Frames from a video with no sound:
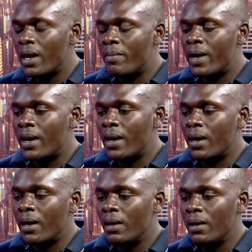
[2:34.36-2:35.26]
I'm
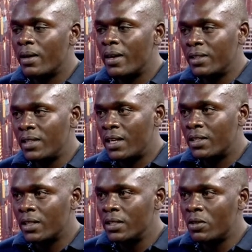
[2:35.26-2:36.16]
a lecturer
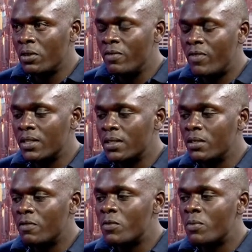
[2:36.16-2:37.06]
at Technical
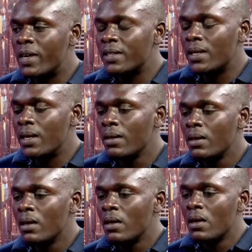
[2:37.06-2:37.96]
University of Mombasa.
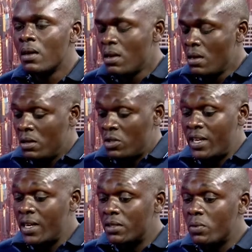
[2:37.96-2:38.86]
So
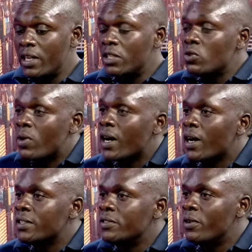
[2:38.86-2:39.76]
I just went to
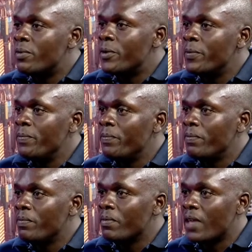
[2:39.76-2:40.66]
work as normal.
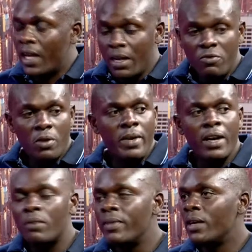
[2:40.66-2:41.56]
I came from
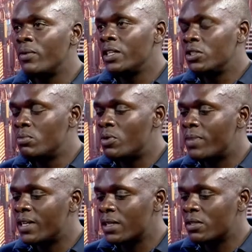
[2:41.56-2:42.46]
Nairobi and went to
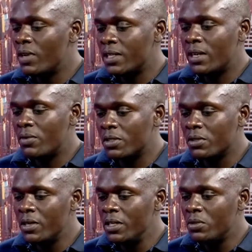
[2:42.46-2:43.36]
Mombasa. So as I was
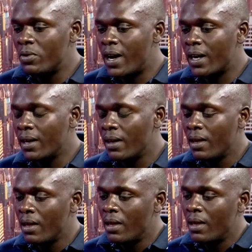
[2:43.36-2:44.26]
going to work,
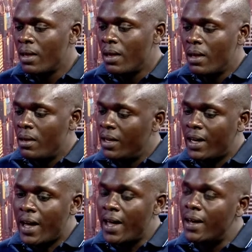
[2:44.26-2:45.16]

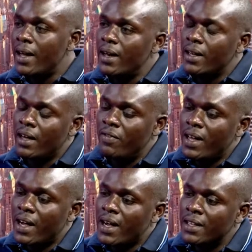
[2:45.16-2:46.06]
nikaenda,
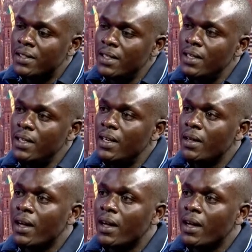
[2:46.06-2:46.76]
nikafika kazini,